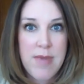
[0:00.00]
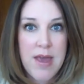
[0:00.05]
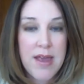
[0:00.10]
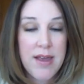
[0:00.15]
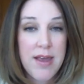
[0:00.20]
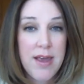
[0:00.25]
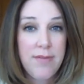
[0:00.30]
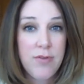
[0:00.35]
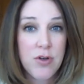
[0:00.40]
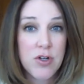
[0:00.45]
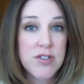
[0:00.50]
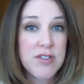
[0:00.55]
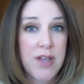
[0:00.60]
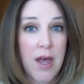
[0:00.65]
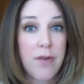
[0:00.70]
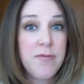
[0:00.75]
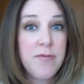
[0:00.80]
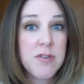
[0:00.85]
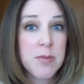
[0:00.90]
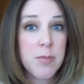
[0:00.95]
and give
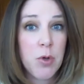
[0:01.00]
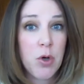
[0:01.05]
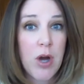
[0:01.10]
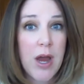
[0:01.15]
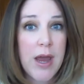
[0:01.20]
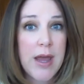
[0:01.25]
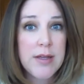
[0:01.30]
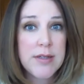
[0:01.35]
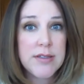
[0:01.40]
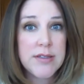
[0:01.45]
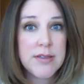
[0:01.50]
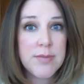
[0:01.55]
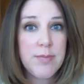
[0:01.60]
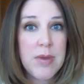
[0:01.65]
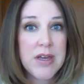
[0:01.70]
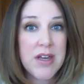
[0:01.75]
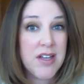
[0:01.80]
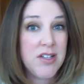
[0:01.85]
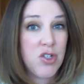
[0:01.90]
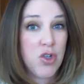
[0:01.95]
yourself some grace
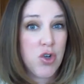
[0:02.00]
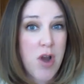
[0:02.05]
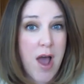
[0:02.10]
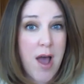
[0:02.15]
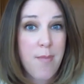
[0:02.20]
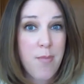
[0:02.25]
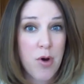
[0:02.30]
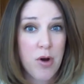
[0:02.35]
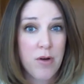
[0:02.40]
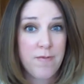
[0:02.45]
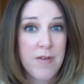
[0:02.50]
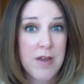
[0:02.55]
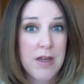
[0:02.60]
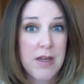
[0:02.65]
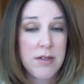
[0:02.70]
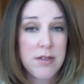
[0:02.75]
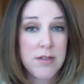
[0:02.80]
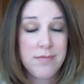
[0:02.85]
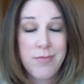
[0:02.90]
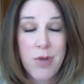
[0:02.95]
because you're not
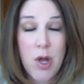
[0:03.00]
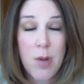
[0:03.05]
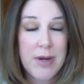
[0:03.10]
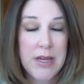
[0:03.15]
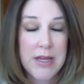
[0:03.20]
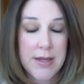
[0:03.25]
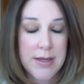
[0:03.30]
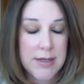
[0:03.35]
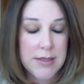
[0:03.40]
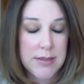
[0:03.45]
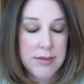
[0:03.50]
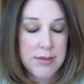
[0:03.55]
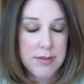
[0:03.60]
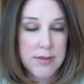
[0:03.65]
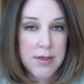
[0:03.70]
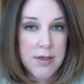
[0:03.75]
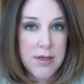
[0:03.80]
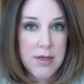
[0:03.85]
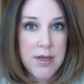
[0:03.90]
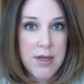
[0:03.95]
perfect. Nobody
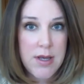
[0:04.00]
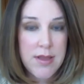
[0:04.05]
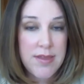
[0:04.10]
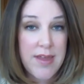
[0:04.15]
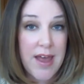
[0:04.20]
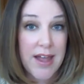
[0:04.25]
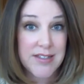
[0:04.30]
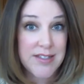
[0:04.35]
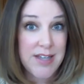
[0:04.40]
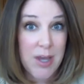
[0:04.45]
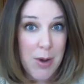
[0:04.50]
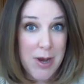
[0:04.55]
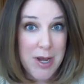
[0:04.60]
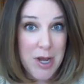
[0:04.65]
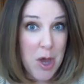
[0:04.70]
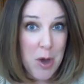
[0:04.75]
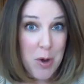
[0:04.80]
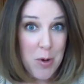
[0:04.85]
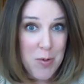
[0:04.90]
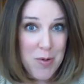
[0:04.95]
is. That's how I
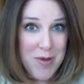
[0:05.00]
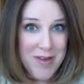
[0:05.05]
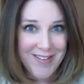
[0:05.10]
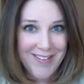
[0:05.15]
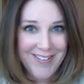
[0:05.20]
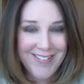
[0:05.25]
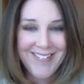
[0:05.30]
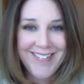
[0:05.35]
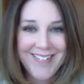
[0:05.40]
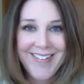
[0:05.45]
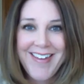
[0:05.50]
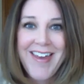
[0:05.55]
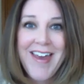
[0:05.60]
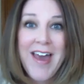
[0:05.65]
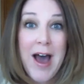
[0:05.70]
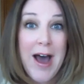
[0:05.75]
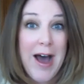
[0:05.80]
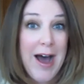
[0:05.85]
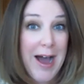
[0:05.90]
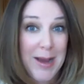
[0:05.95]
know.
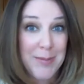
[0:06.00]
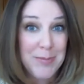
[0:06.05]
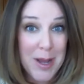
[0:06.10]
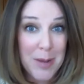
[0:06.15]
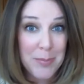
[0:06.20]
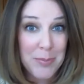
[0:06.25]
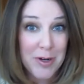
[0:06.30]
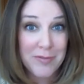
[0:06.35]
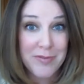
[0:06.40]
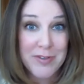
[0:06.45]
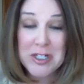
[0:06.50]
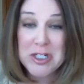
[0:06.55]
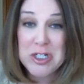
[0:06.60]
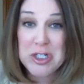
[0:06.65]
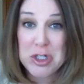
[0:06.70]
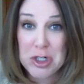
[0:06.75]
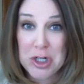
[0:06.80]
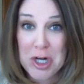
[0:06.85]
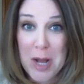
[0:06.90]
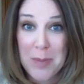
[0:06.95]
I'm not perfect.
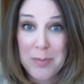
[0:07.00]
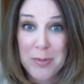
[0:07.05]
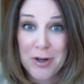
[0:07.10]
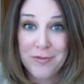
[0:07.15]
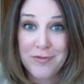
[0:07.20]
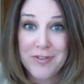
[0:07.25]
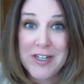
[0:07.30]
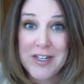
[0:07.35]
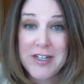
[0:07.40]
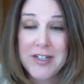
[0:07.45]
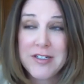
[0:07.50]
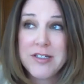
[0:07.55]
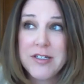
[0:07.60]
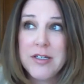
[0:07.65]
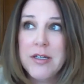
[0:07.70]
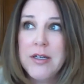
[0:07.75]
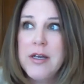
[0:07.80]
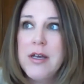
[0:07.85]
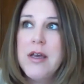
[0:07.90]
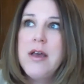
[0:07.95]
You're not perfect.
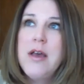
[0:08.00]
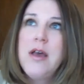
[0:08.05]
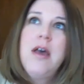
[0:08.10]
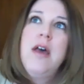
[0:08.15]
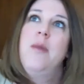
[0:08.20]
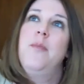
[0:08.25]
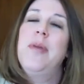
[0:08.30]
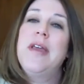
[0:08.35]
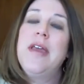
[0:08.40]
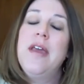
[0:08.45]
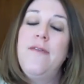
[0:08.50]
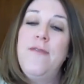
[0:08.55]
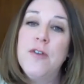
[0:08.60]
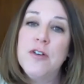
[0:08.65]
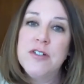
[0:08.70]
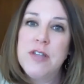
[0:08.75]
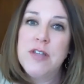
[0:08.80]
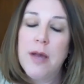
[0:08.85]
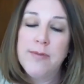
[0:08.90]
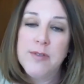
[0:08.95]
But give
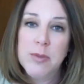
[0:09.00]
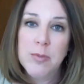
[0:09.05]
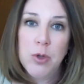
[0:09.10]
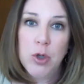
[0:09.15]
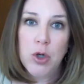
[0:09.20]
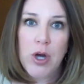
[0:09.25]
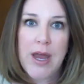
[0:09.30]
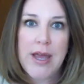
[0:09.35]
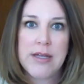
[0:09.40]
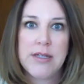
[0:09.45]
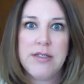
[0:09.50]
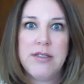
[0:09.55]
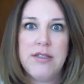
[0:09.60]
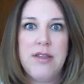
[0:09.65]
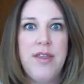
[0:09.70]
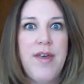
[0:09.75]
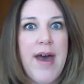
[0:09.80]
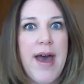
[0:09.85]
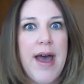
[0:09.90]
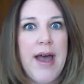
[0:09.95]
yourself some grace
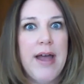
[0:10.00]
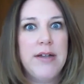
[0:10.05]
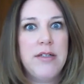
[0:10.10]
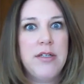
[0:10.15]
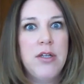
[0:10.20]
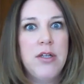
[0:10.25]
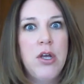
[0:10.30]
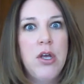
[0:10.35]
that